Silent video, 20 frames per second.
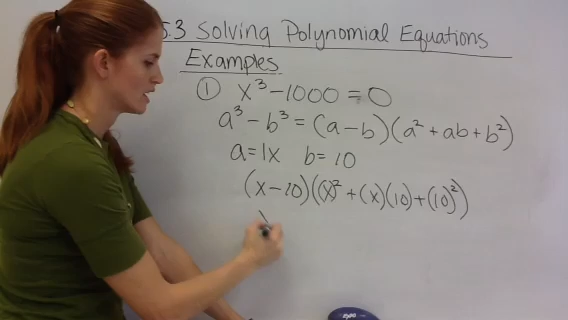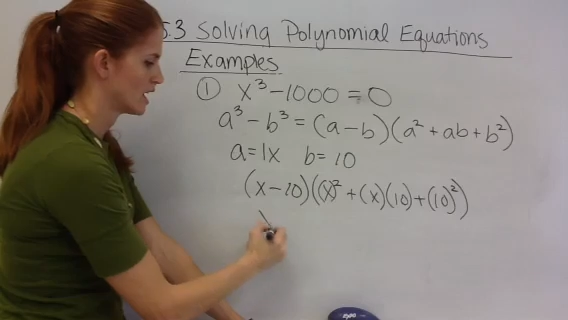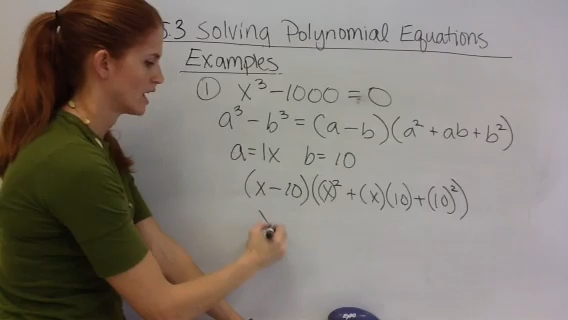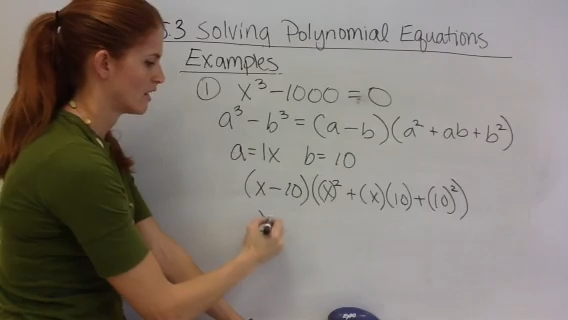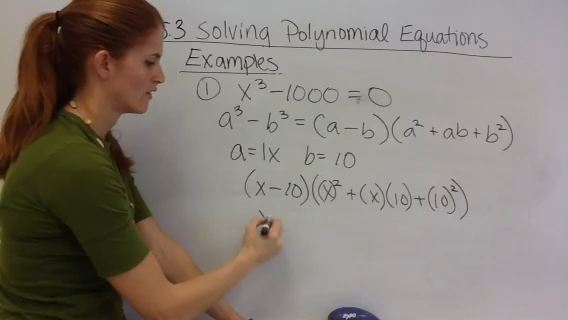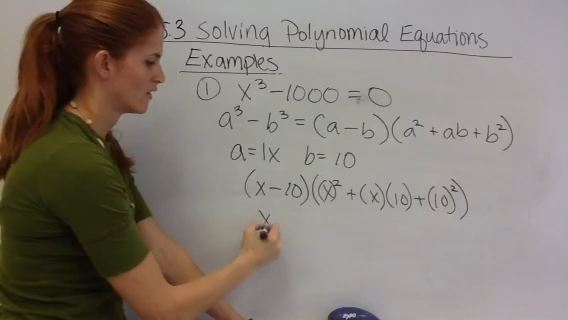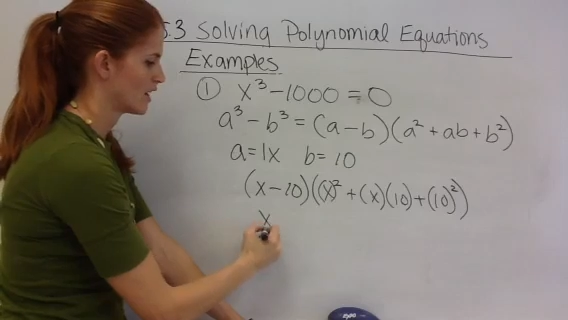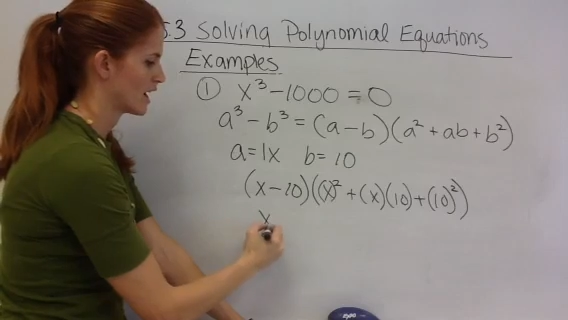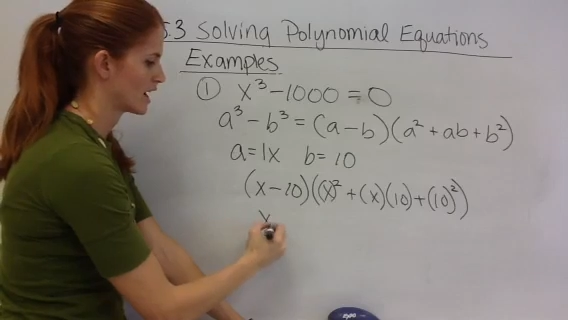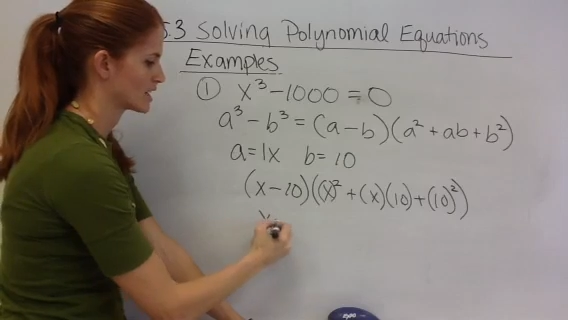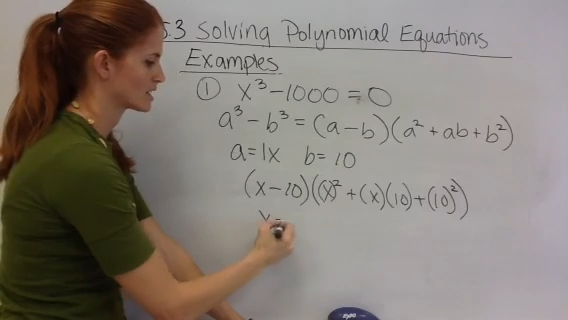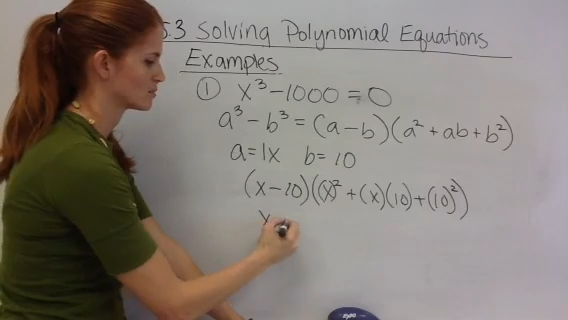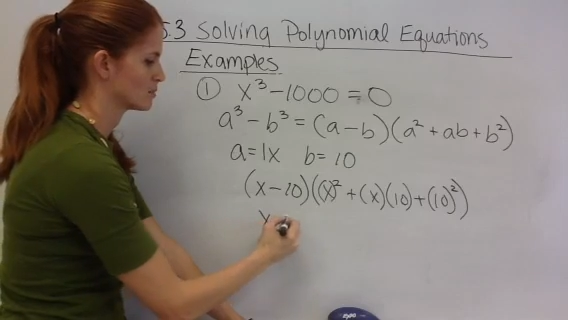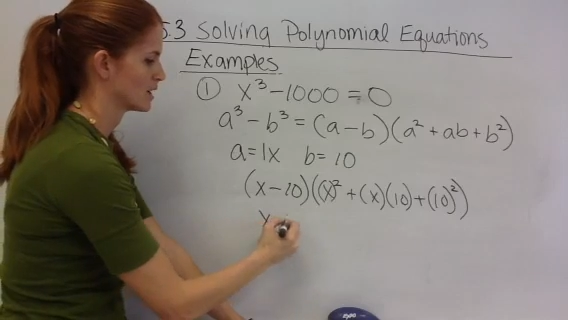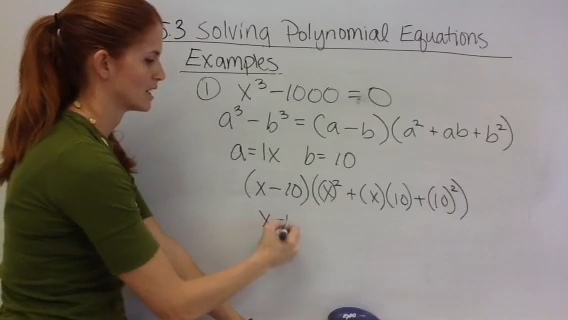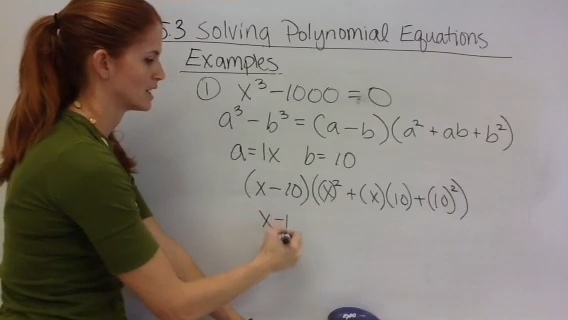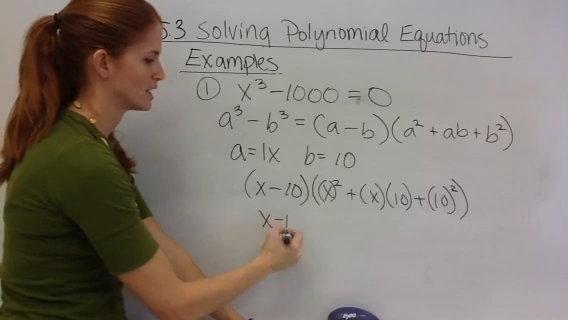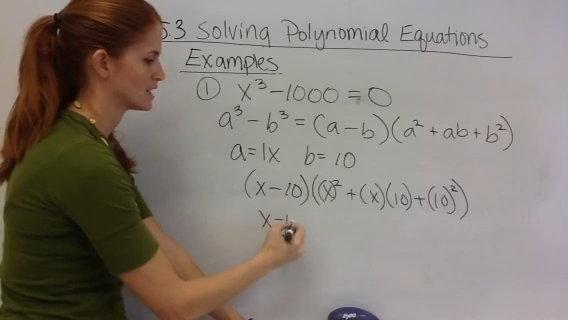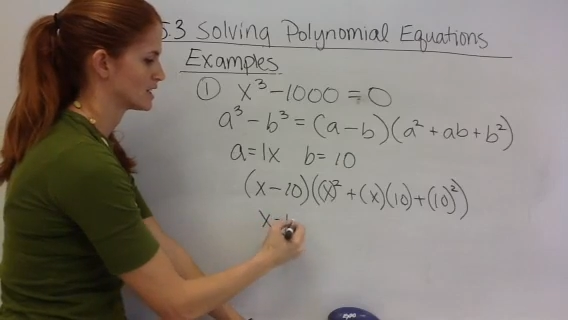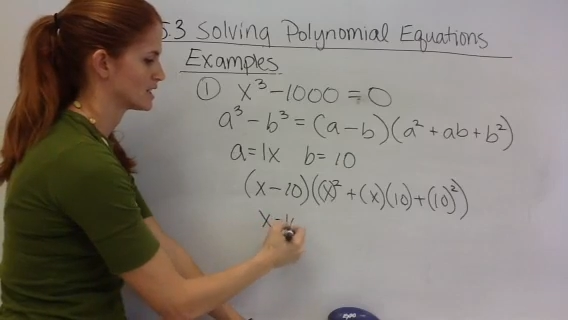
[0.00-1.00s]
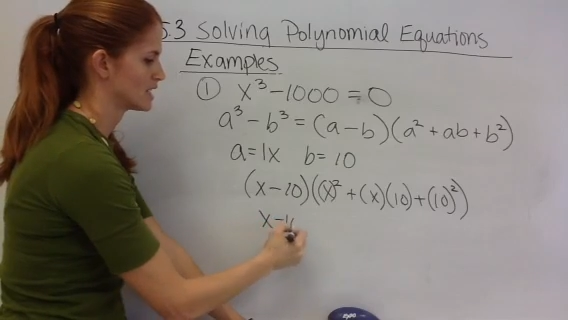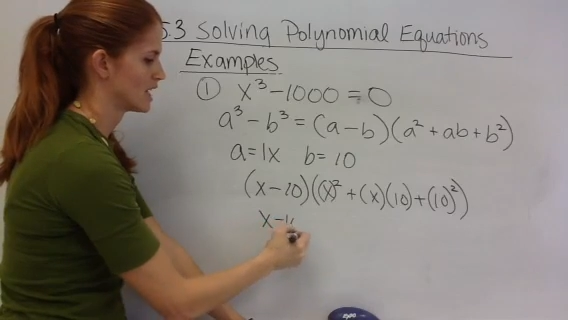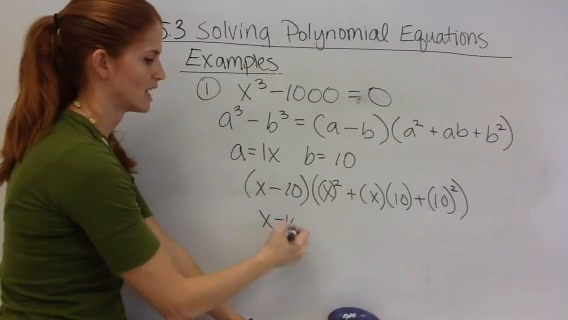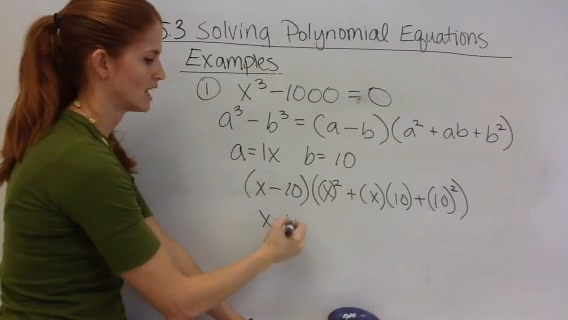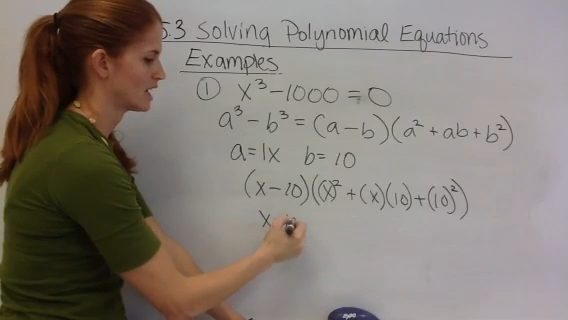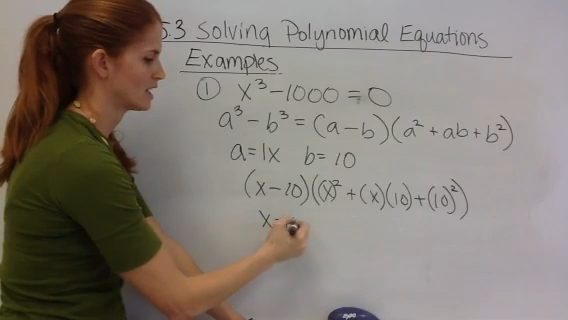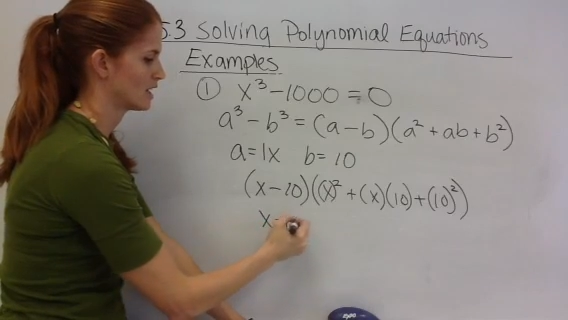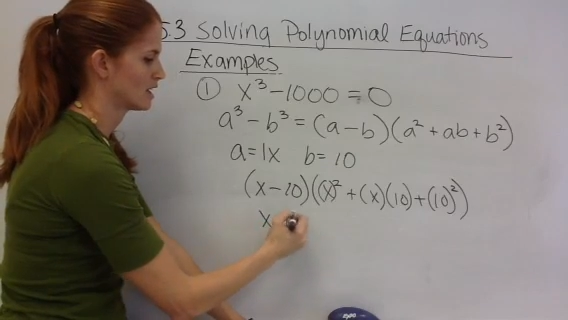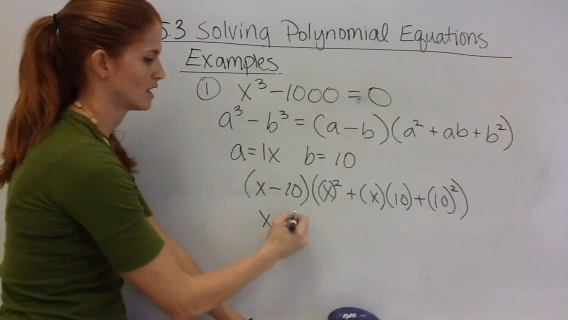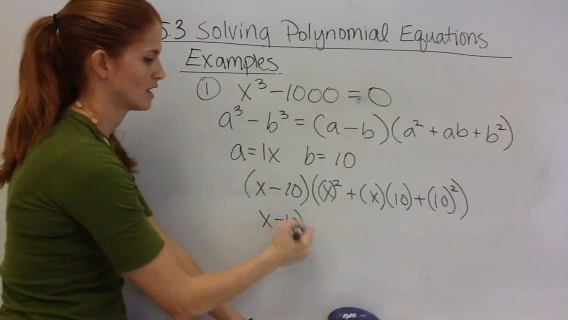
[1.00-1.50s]
I have x minus
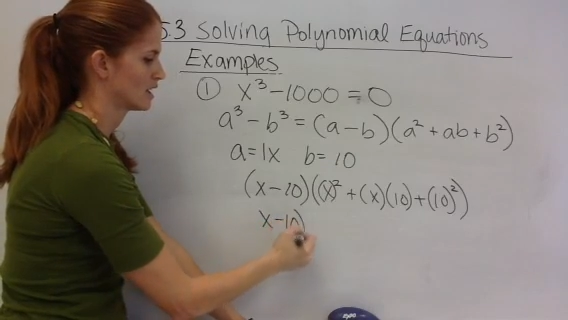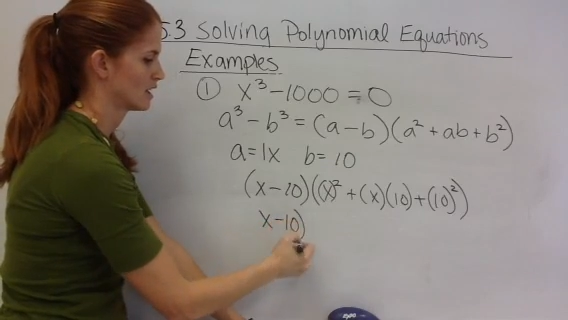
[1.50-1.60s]
10.